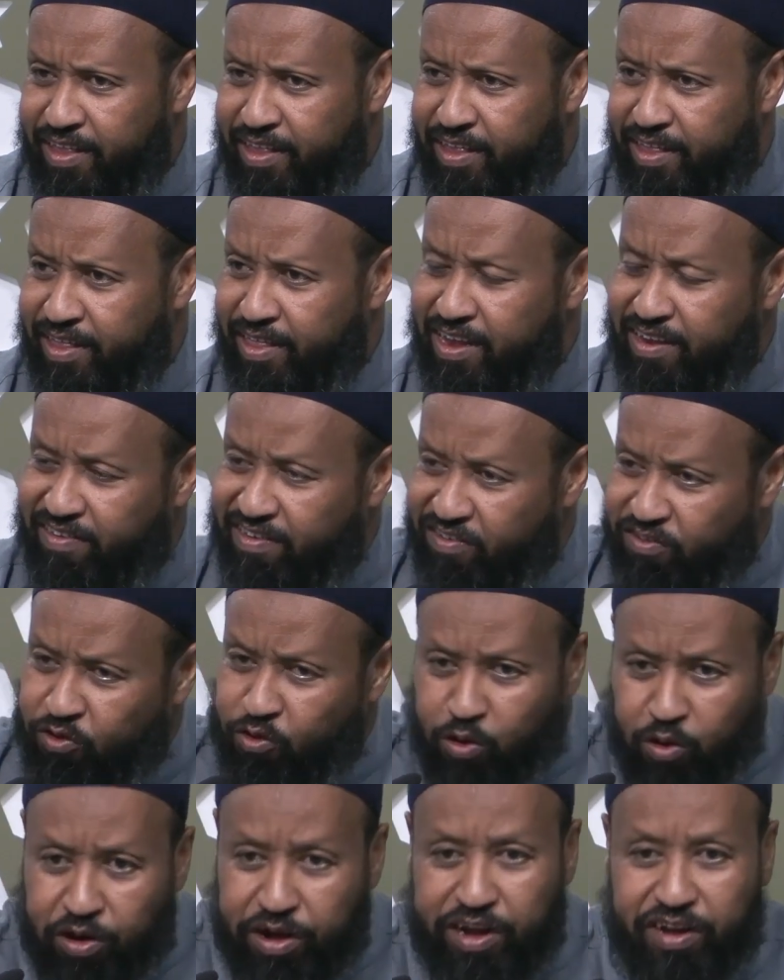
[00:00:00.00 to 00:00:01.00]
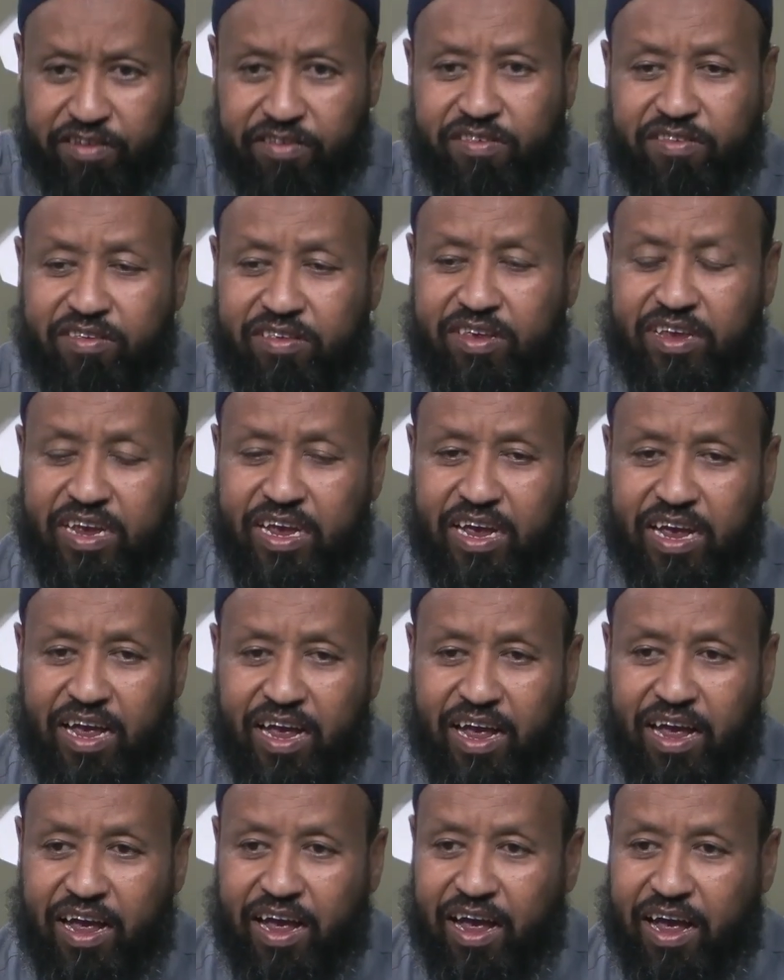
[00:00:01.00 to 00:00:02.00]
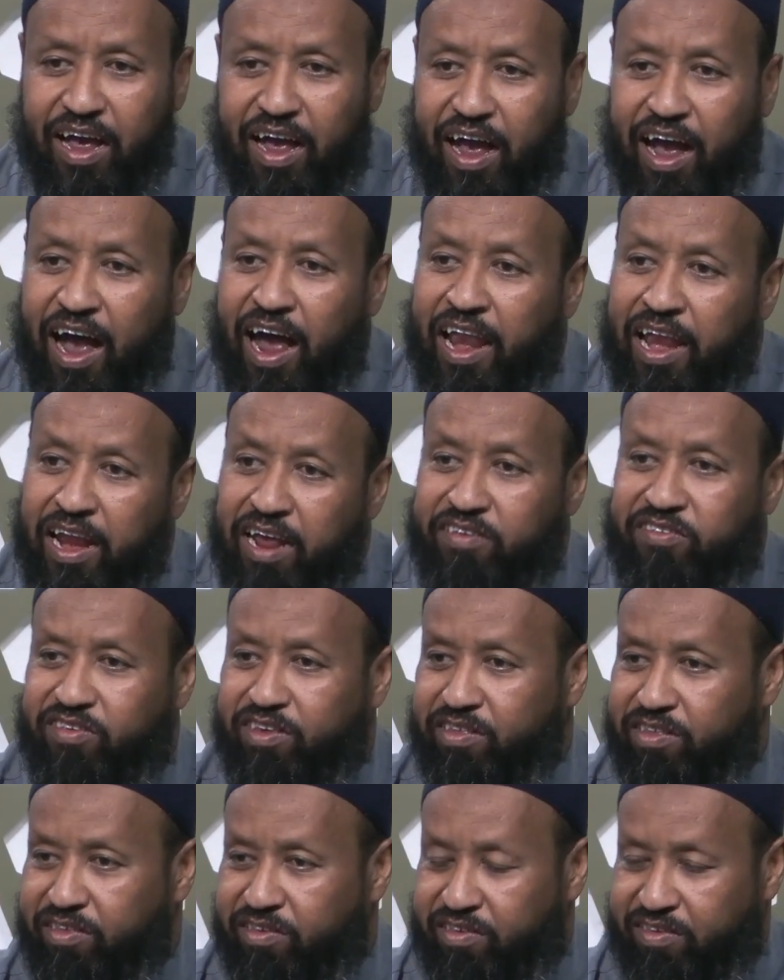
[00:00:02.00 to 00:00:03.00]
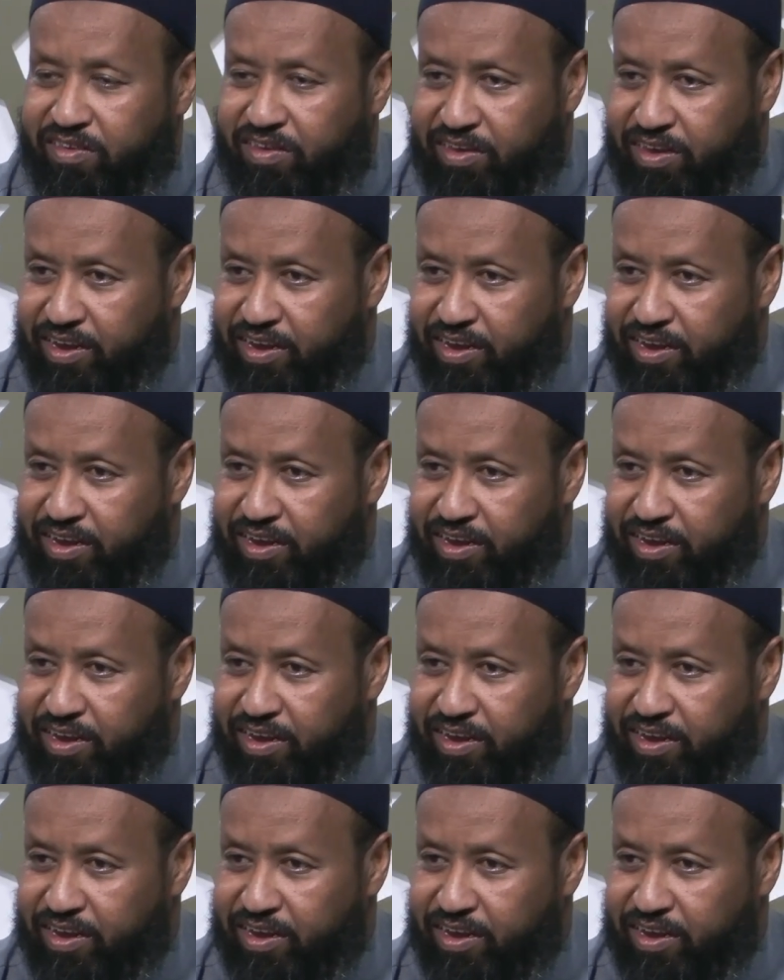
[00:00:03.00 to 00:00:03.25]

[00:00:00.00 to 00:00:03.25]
These stories are lessons.